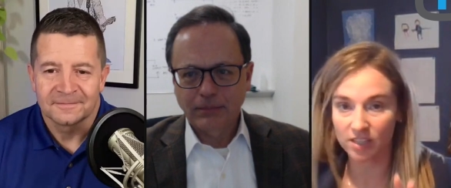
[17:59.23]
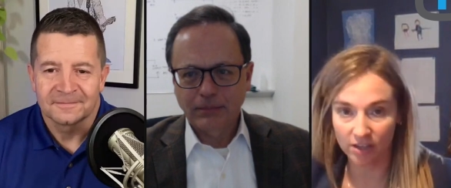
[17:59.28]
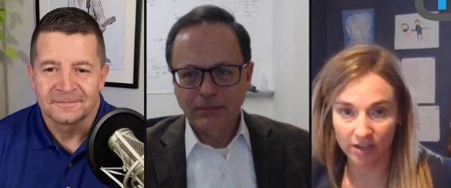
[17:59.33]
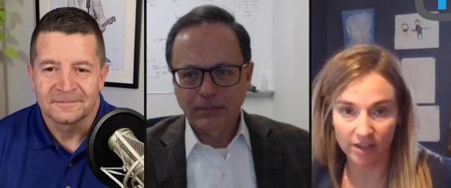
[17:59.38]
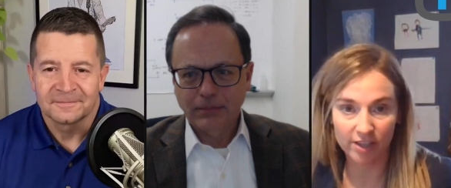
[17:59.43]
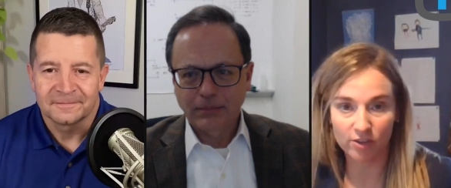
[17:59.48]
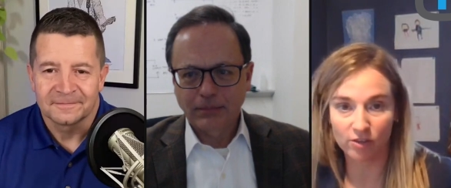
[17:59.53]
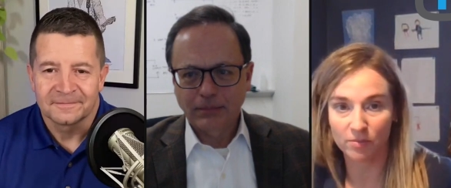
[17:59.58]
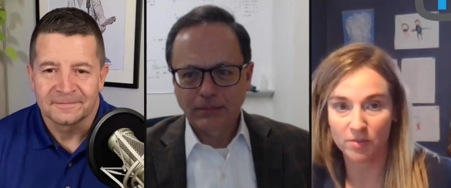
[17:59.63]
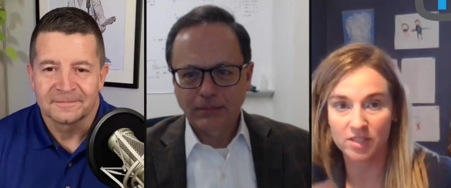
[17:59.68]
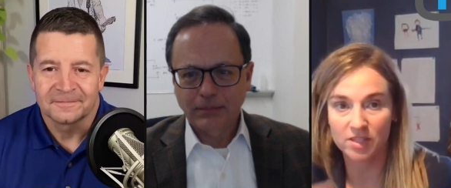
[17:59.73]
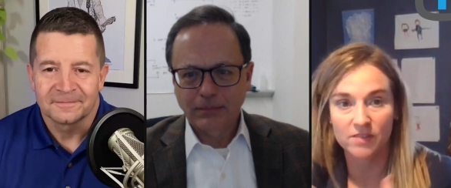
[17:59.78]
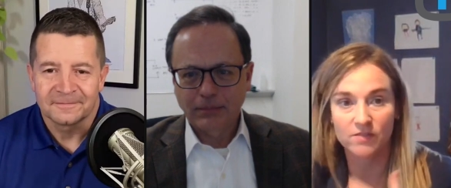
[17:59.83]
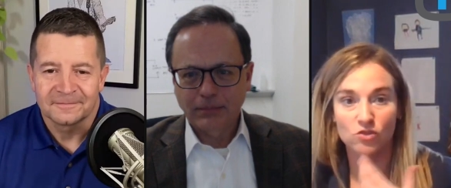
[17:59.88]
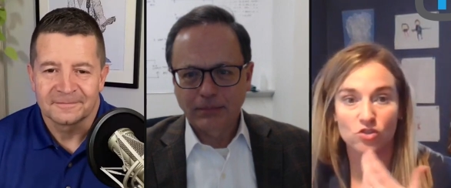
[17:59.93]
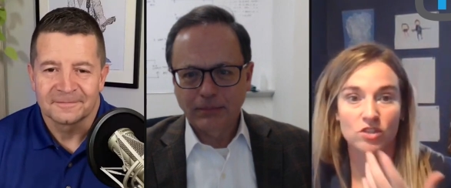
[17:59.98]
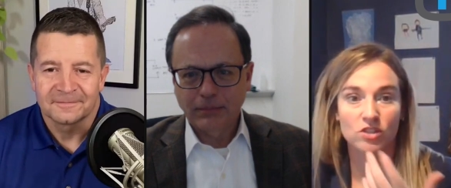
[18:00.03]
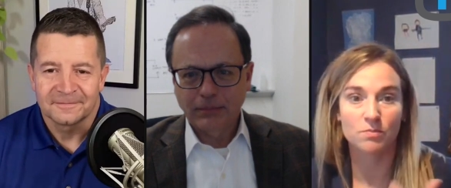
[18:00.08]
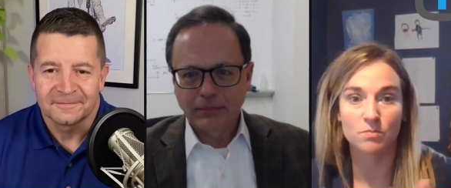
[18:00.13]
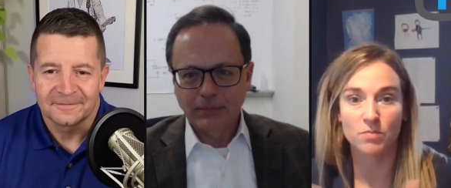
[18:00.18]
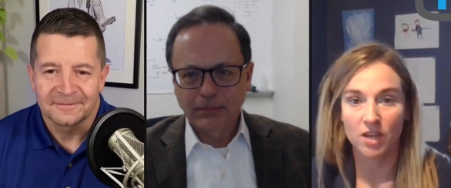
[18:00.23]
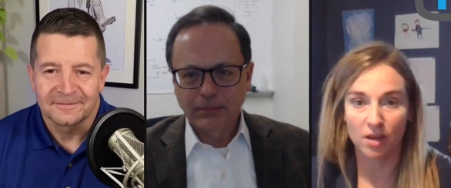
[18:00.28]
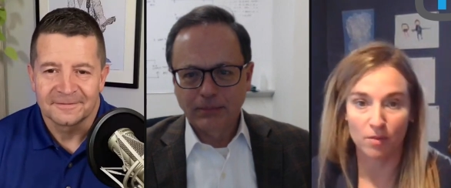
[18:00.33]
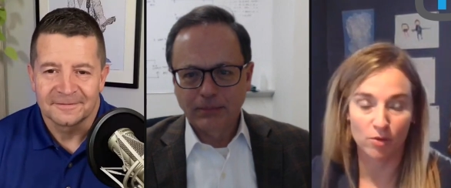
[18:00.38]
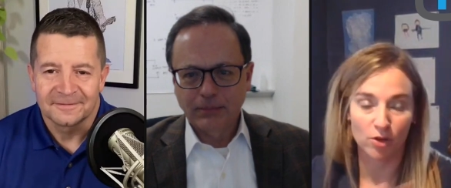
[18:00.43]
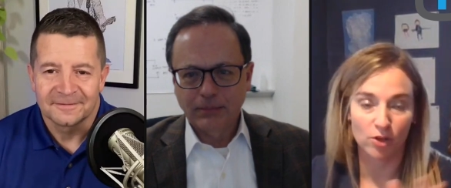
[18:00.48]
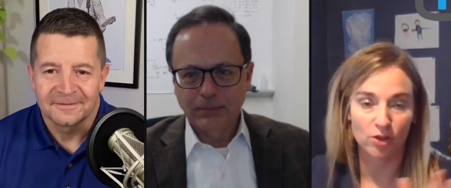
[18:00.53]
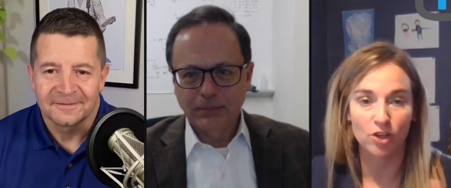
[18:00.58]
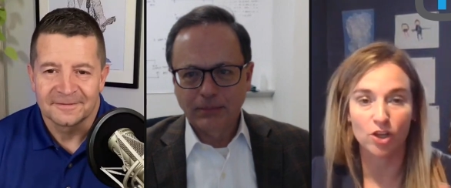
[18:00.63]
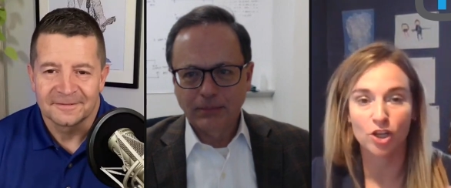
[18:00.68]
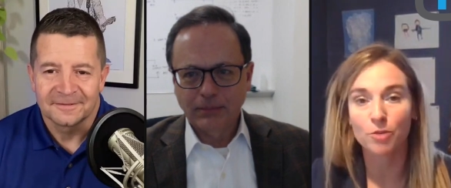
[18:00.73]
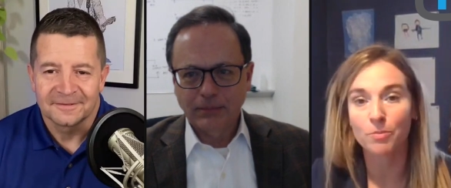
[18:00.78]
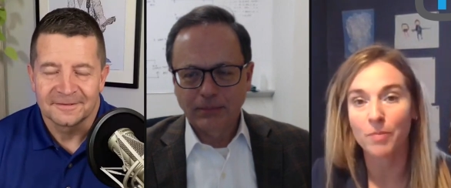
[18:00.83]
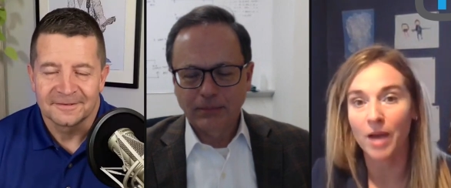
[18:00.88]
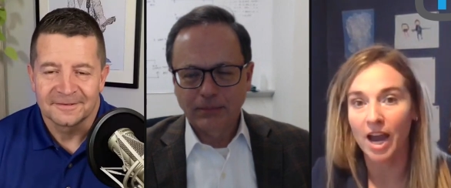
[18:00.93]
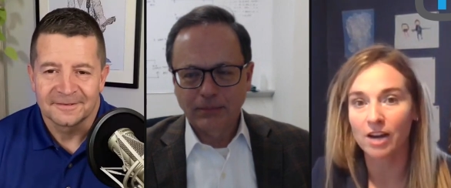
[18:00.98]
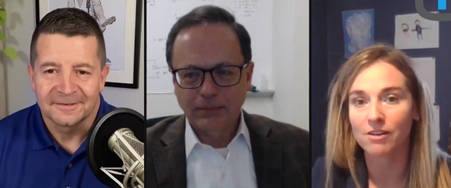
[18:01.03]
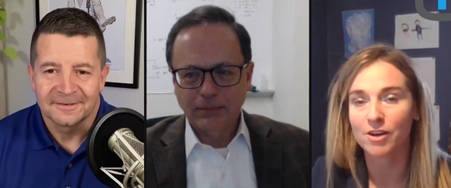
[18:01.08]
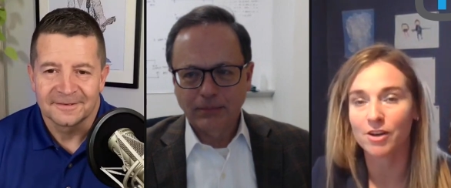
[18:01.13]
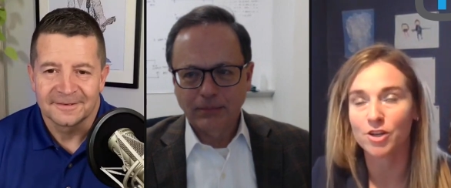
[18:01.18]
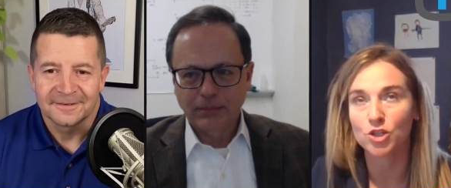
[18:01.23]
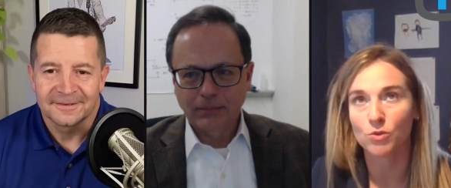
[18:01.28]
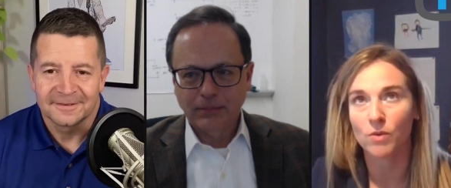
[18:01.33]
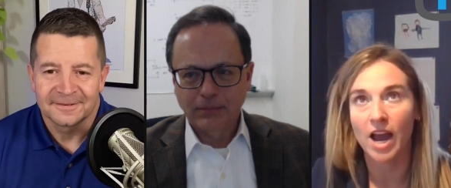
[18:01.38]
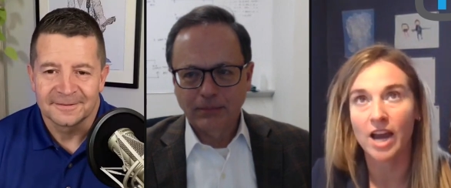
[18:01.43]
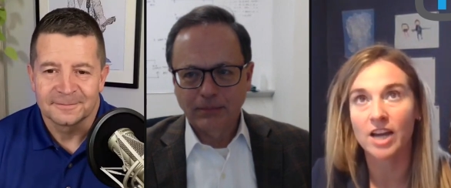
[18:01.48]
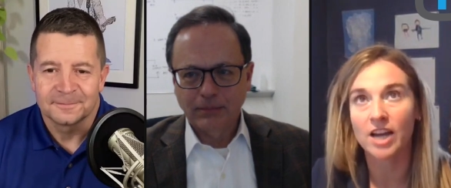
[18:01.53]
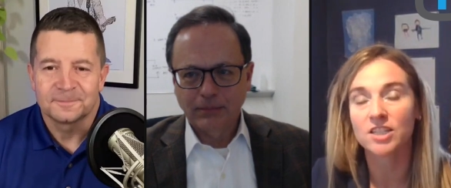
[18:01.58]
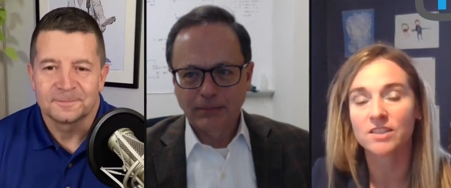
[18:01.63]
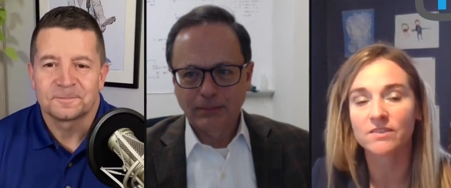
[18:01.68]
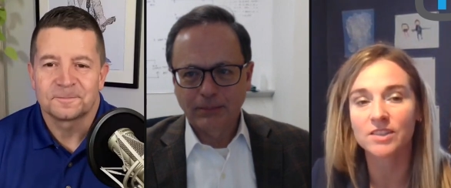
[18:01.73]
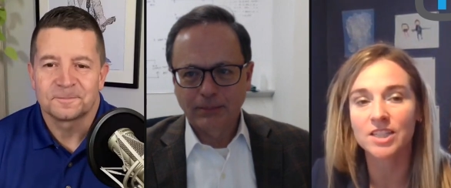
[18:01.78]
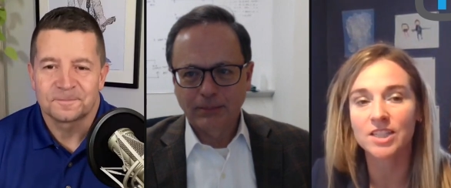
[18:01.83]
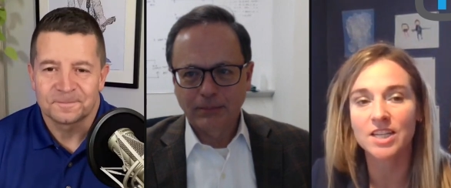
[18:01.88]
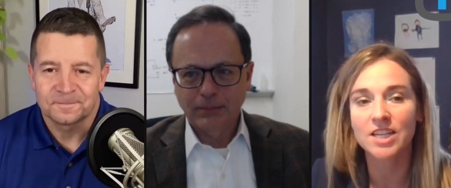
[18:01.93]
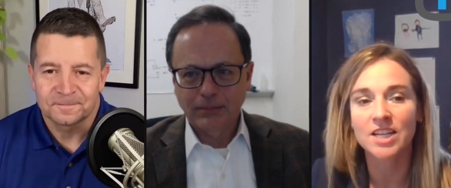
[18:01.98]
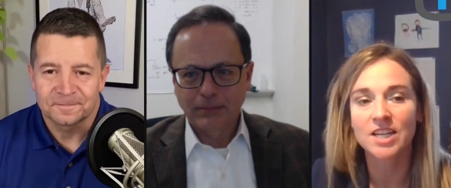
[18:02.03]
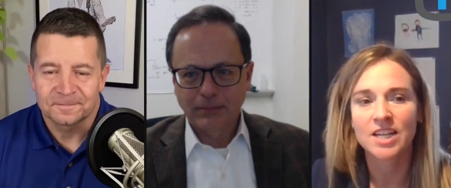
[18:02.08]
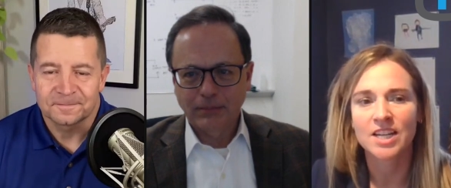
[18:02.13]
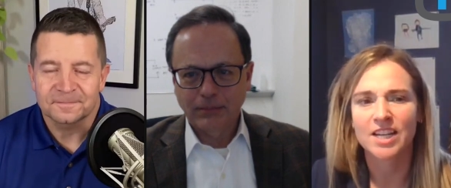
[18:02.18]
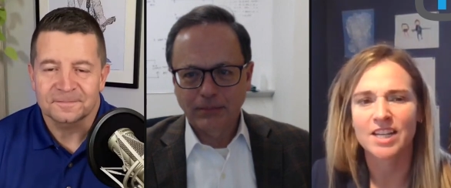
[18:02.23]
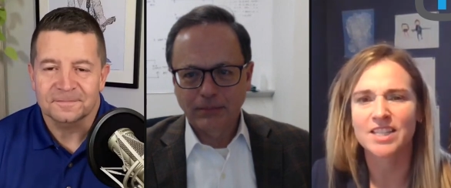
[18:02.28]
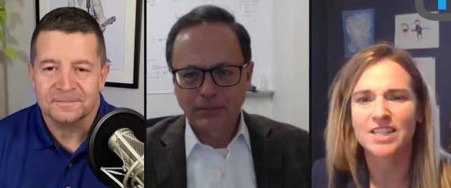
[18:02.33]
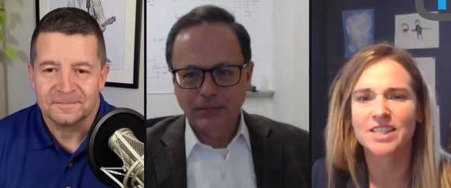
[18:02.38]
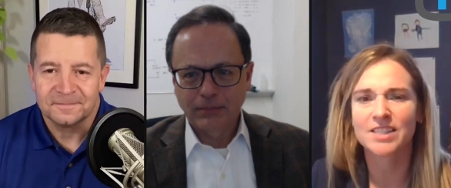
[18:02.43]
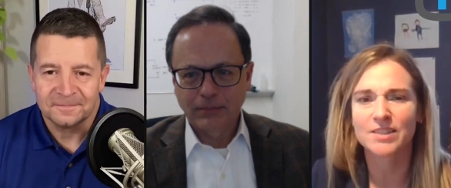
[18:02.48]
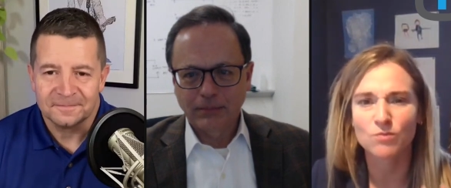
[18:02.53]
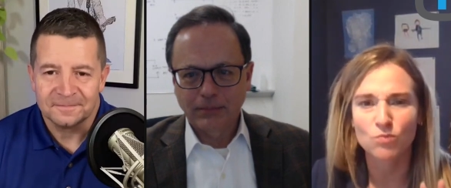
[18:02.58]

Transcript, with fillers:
Speaker 1: year increments of just being able to look back retroactively and